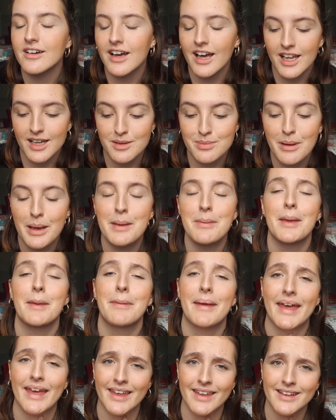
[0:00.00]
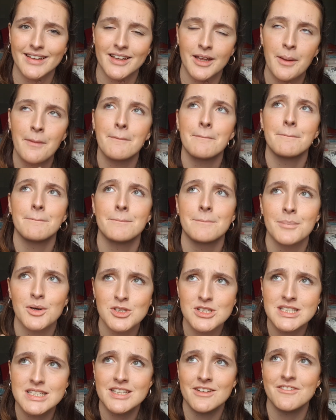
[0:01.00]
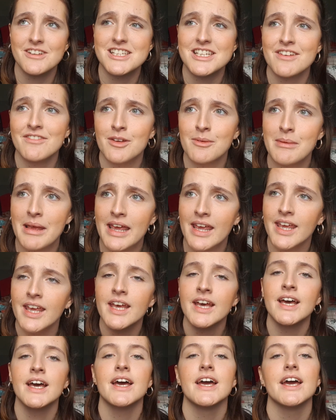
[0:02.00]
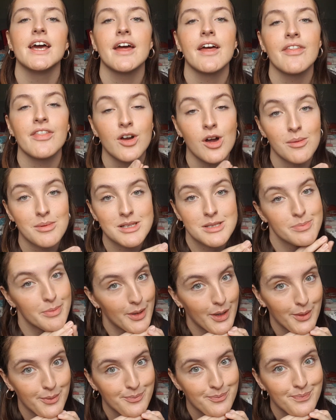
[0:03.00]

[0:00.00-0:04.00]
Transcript: and maybe me. Positivity for me in the comments below.